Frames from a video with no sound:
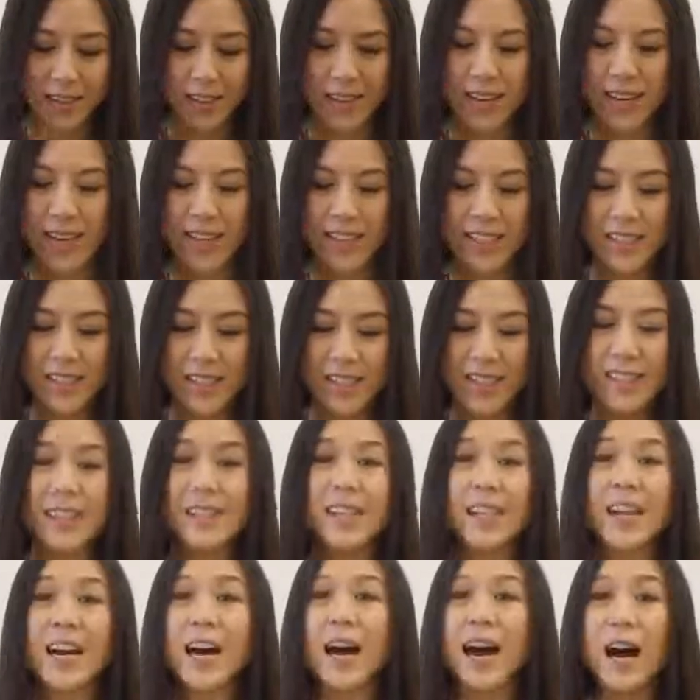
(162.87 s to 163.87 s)
Guys,
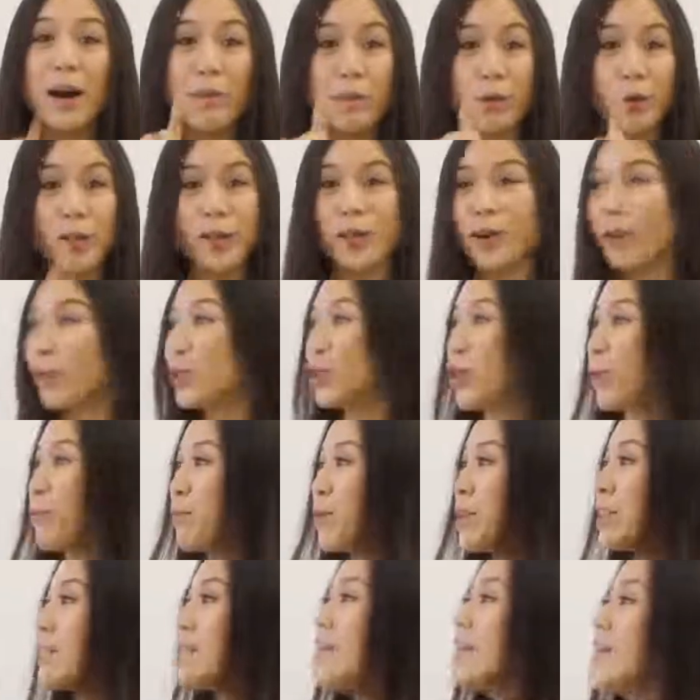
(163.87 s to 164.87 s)
I'm gonna go
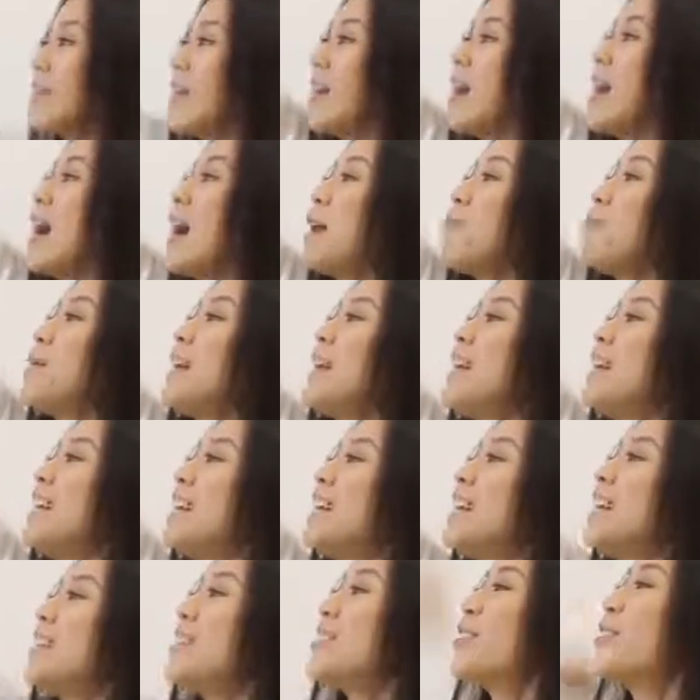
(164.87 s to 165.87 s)
shopping. Hubby,
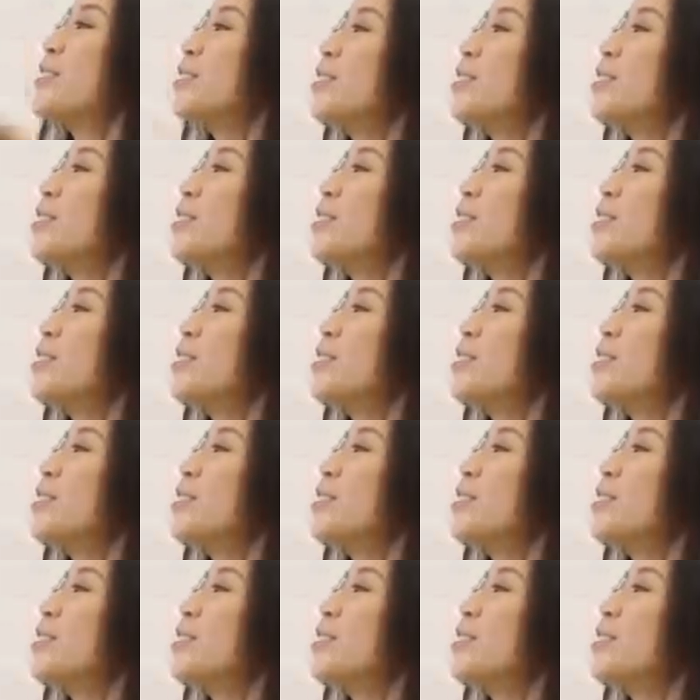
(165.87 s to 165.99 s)
let's go